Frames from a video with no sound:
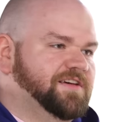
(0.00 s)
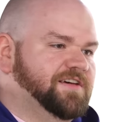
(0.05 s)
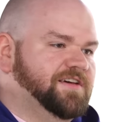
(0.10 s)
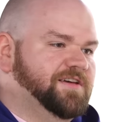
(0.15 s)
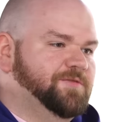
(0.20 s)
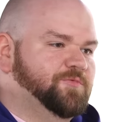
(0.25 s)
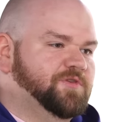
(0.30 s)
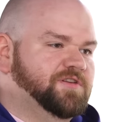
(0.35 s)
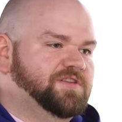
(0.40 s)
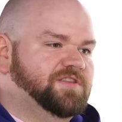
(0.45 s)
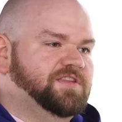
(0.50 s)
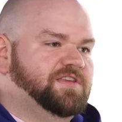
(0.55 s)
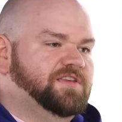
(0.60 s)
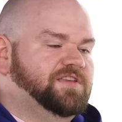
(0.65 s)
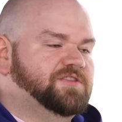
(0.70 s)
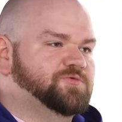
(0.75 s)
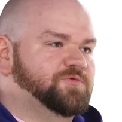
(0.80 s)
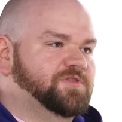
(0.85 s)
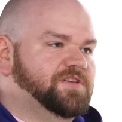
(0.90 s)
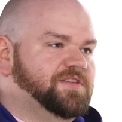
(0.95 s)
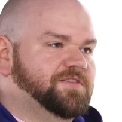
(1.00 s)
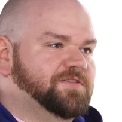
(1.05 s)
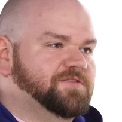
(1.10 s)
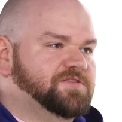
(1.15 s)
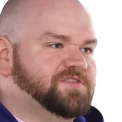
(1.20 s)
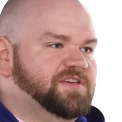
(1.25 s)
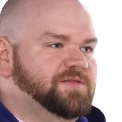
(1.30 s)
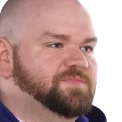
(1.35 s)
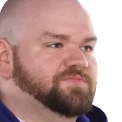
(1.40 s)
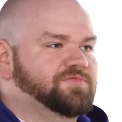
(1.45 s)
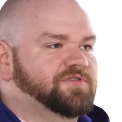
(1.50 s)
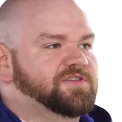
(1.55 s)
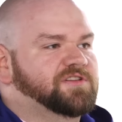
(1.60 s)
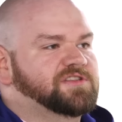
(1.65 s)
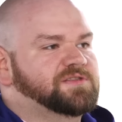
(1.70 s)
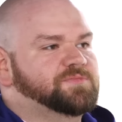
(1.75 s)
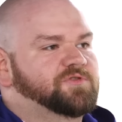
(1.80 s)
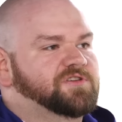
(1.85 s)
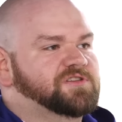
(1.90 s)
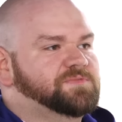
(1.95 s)
I won the 2013 Brooklyn
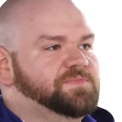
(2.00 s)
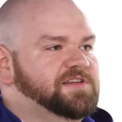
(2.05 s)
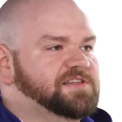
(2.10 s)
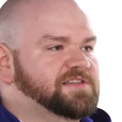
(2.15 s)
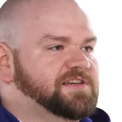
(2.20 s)
Smallest Penis